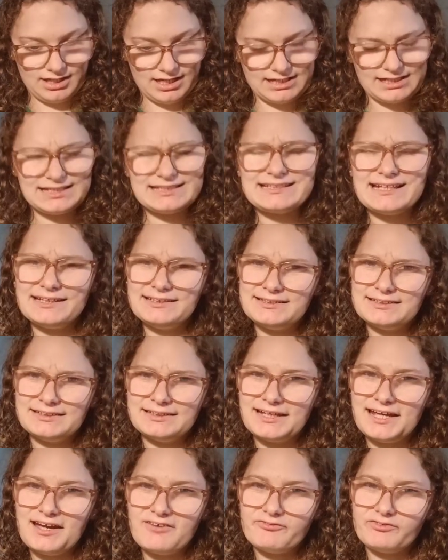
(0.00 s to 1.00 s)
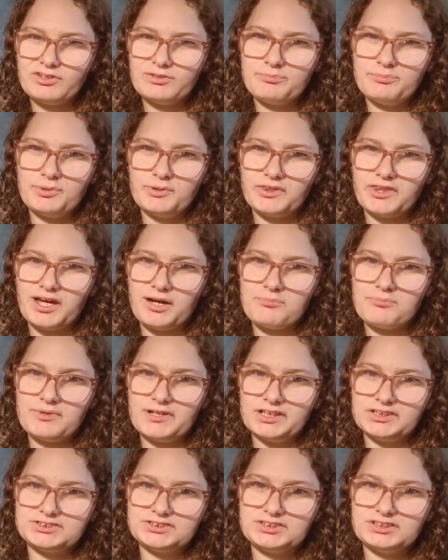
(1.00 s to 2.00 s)
I guess I didn't have to put that
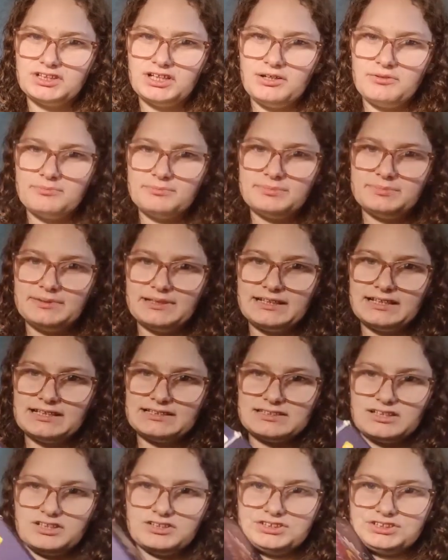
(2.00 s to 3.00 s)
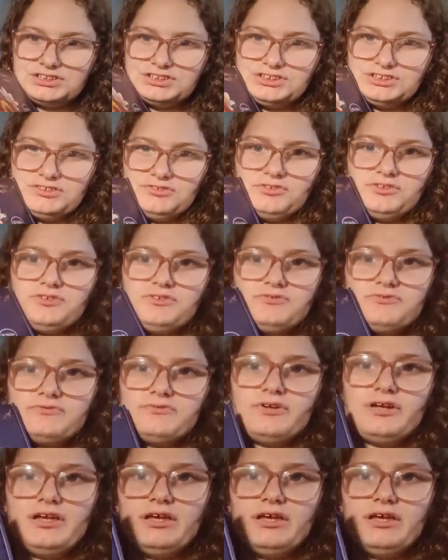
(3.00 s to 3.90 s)
picture up because I'll just show you.